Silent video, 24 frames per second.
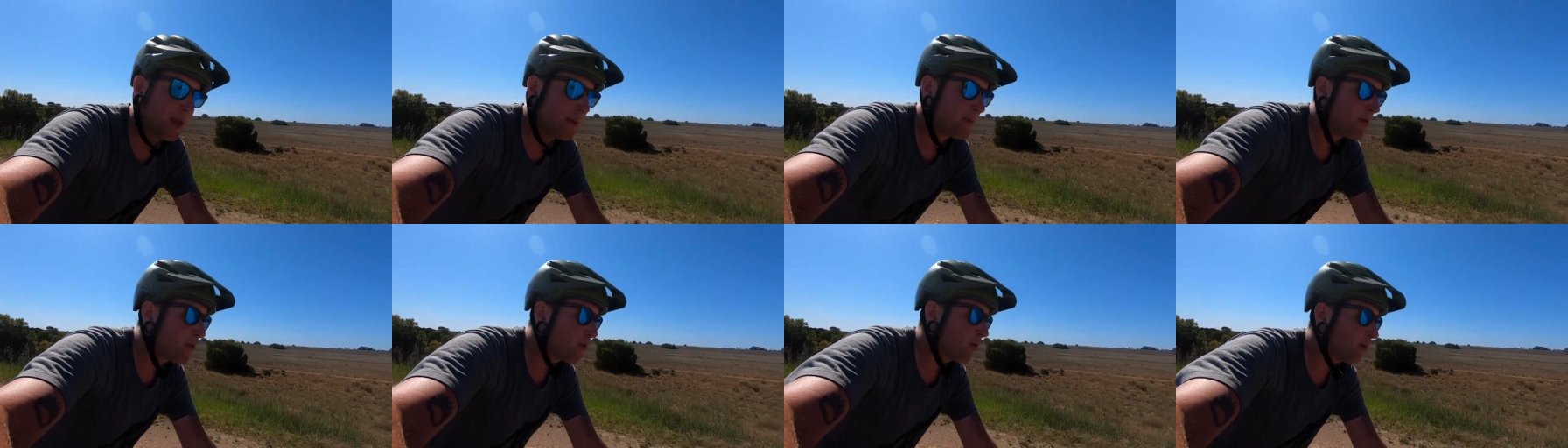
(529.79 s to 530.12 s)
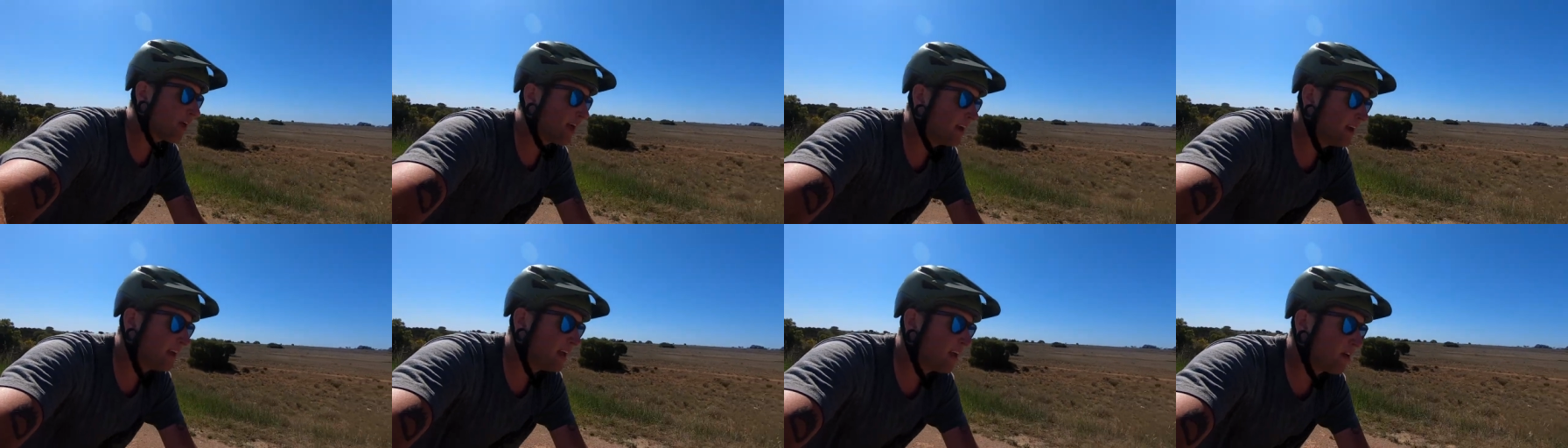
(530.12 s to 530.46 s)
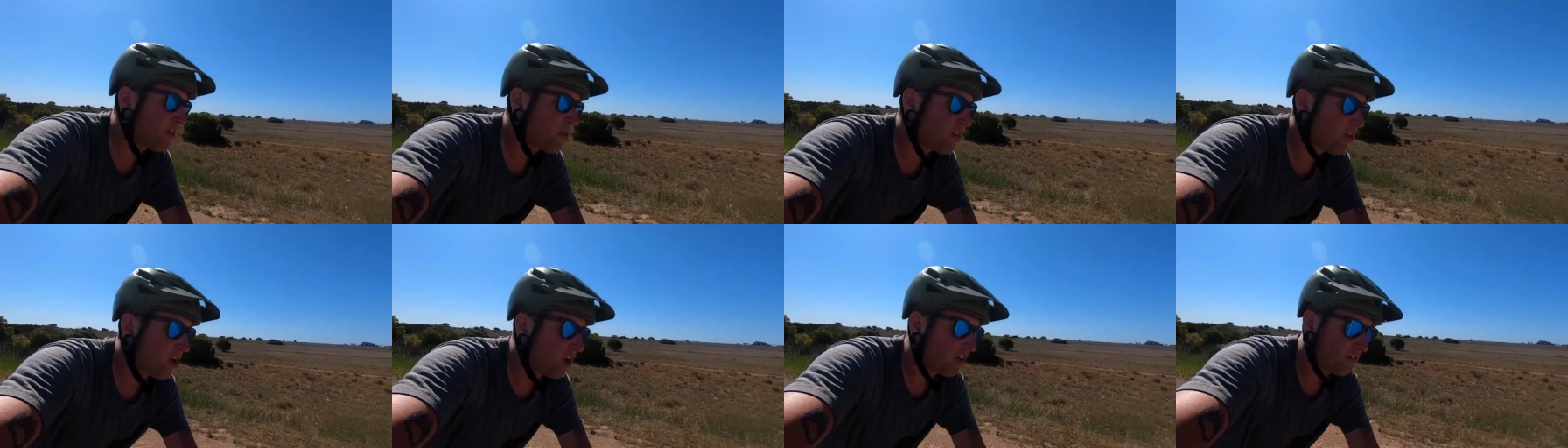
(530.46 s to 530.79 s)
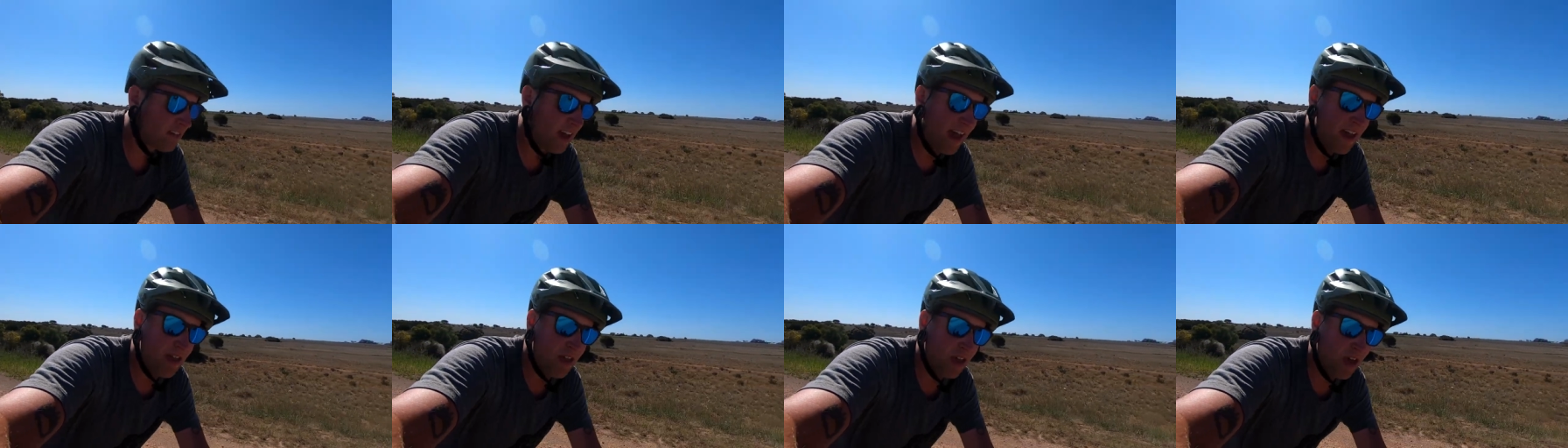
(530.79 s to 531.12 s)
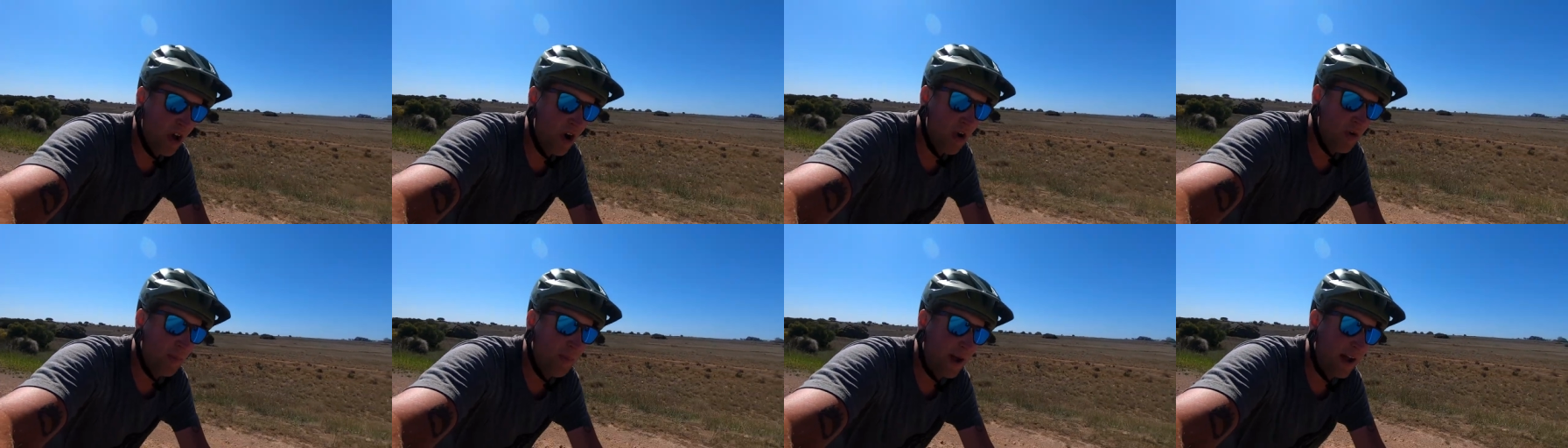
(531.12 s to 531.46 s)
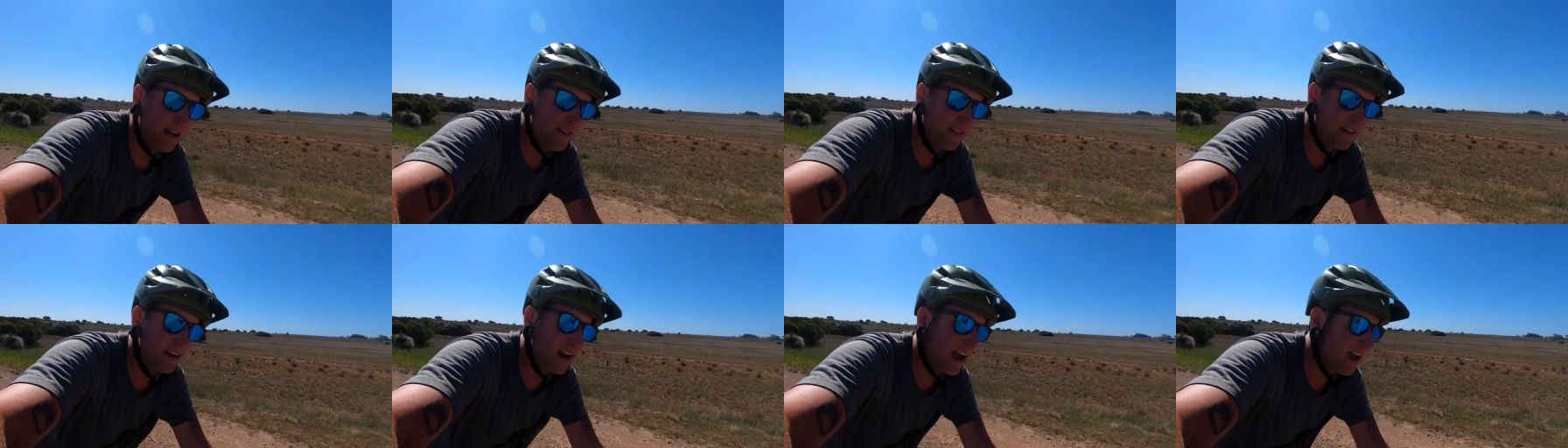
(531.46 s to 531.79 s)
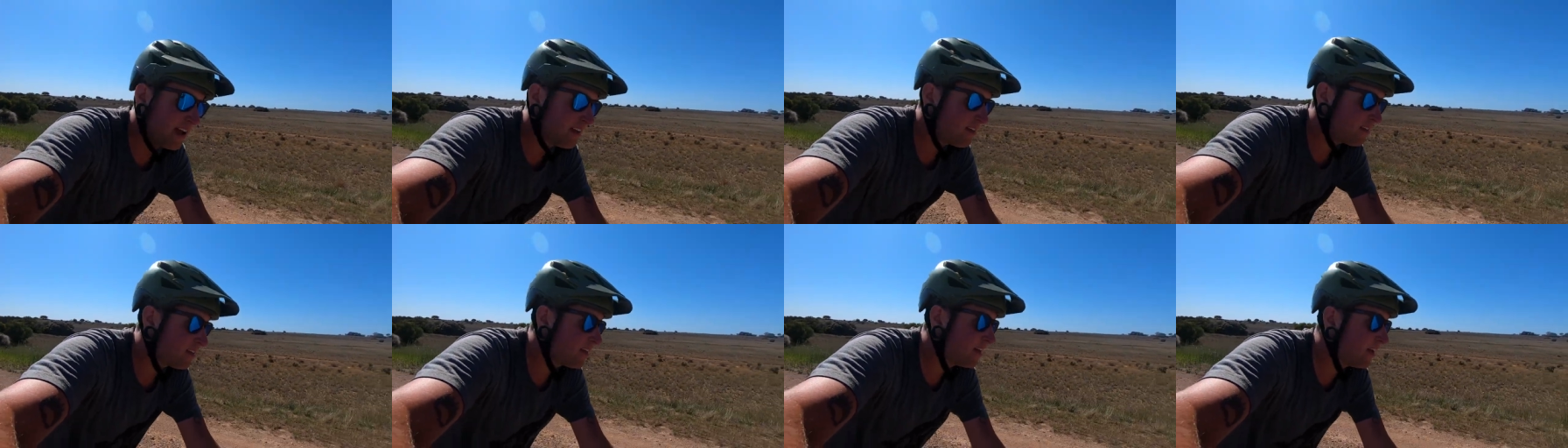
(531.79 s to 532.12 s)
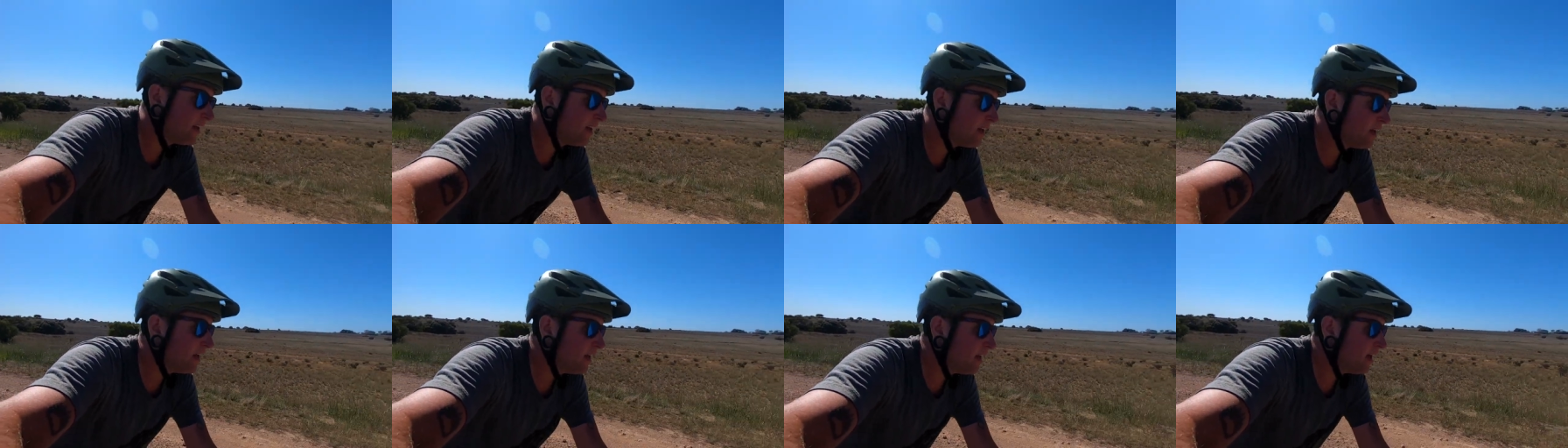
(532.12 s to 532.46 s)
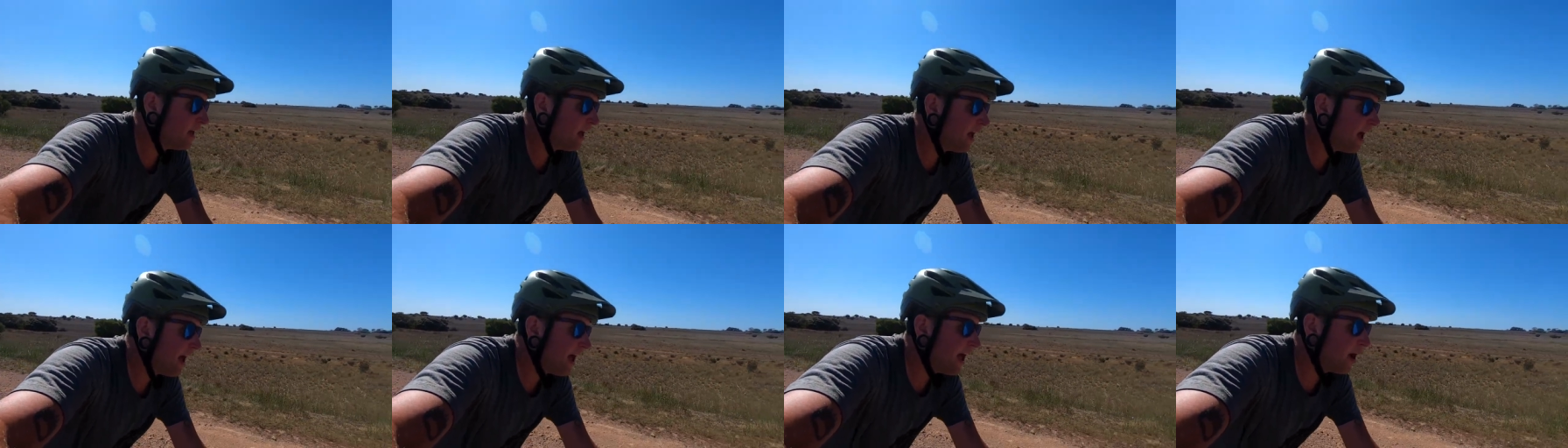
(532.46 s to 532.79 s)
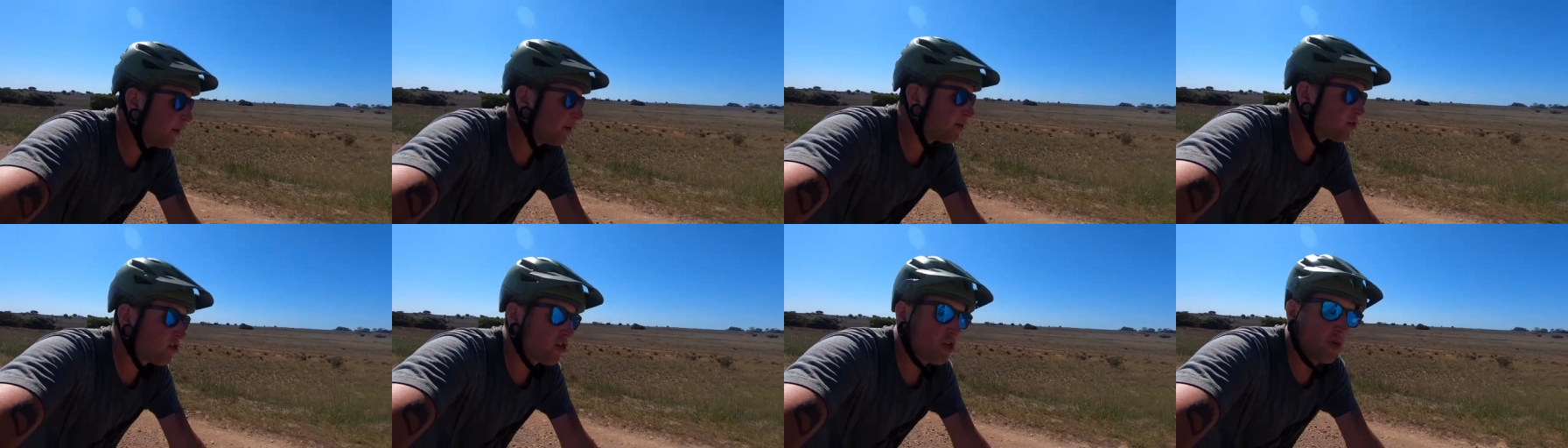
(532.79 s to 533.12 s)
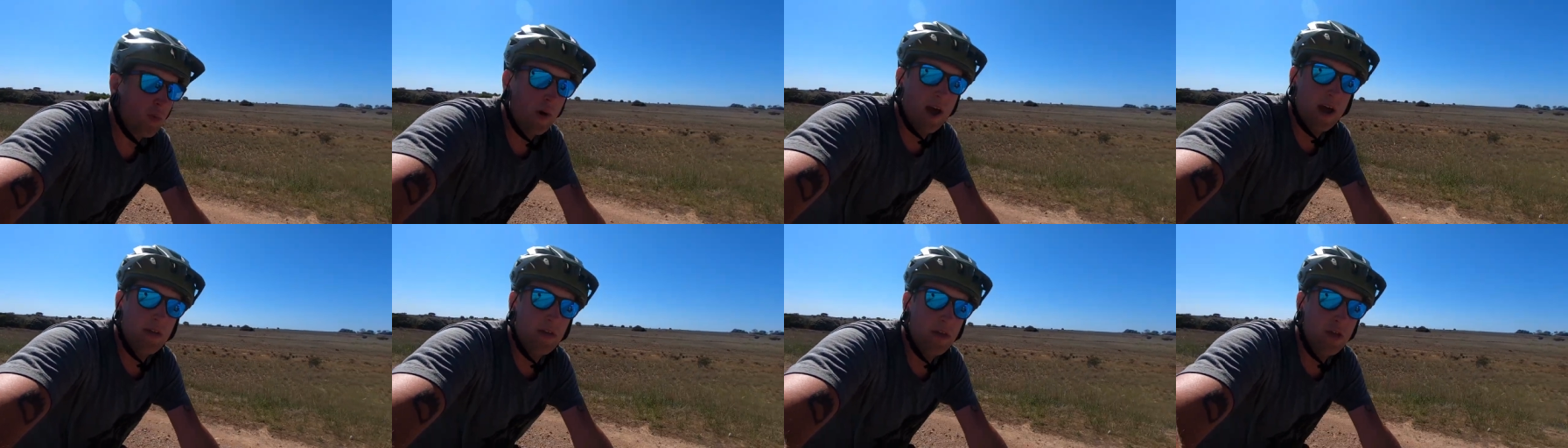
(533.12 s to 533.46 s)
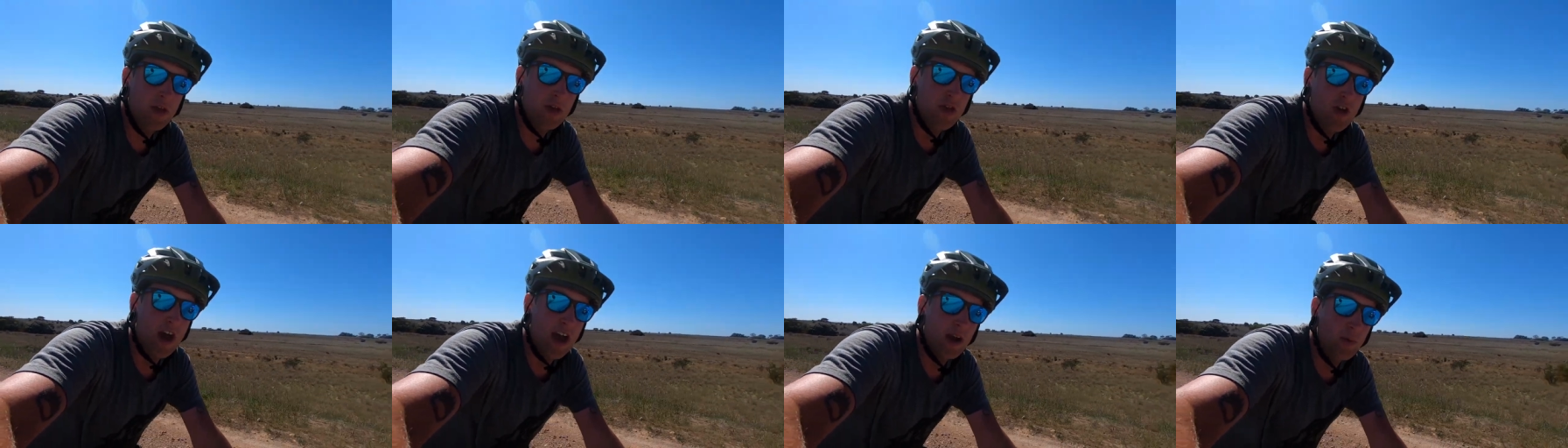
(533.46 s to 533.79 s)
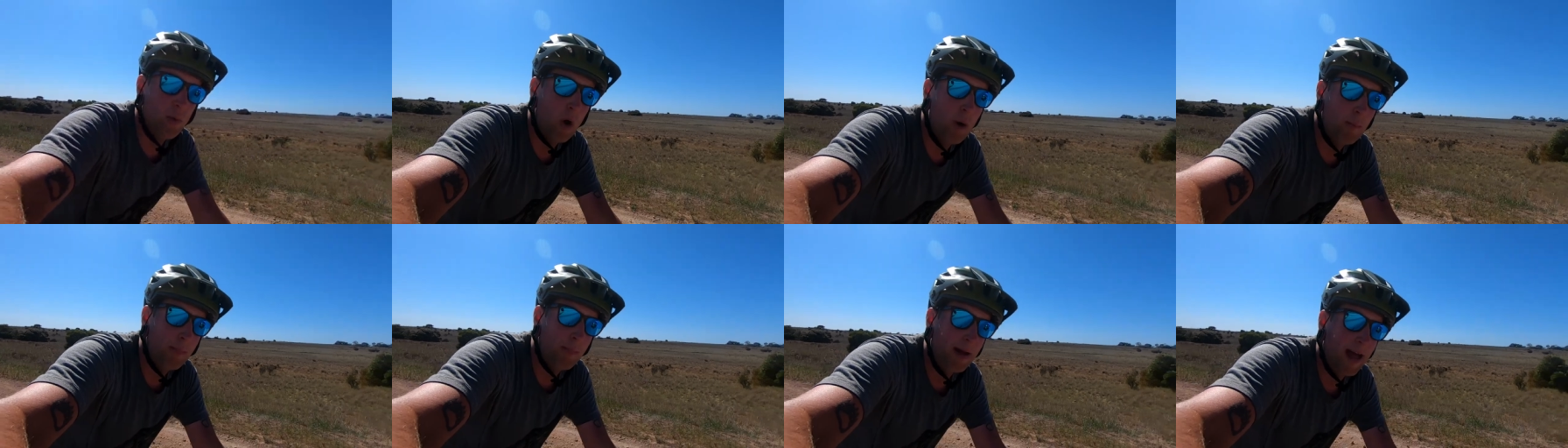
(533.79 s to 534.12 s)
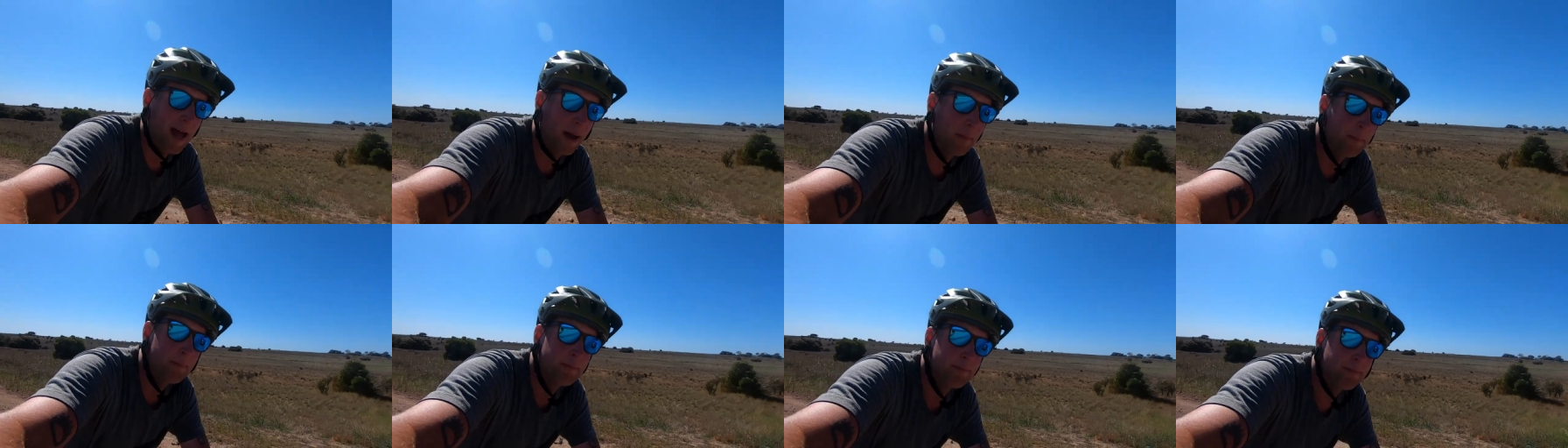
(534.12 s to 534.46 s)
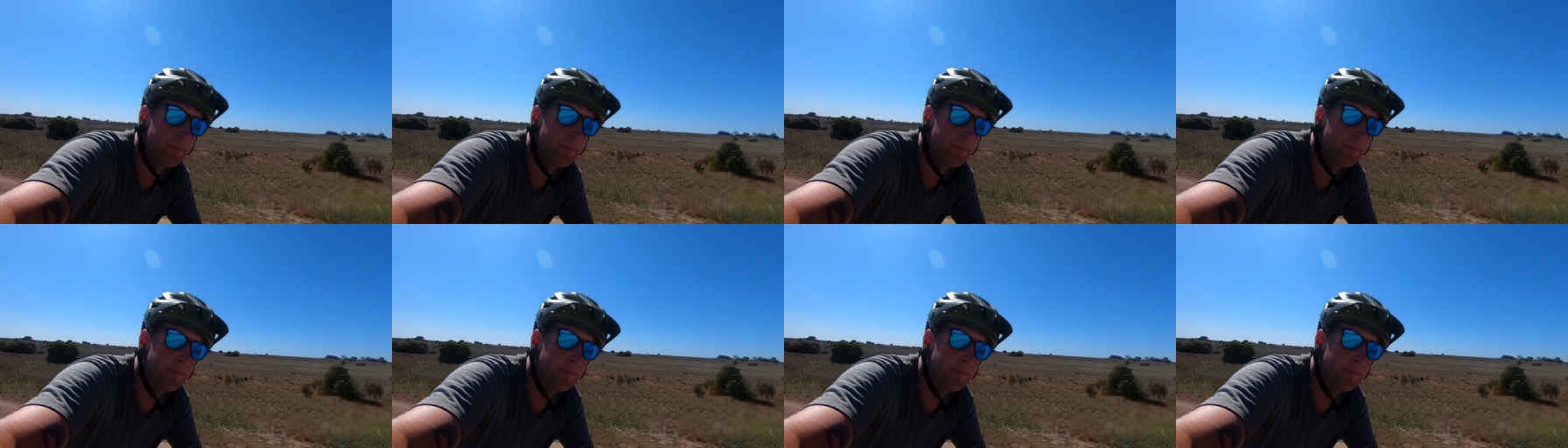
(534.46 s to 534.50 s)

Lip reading: Maybe we'll get near Scottesco by tonight. Which is where there's a giant wombat.